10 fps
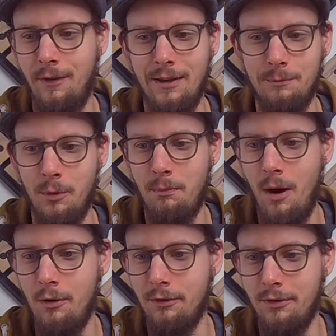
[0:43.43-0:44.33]
Facebook
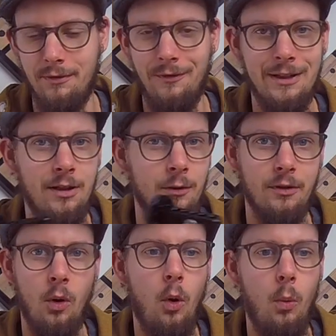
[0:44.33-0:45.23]
posts,
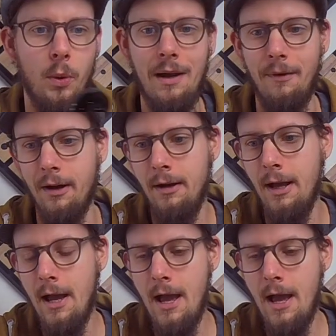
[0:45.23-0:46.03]
videos or whatever.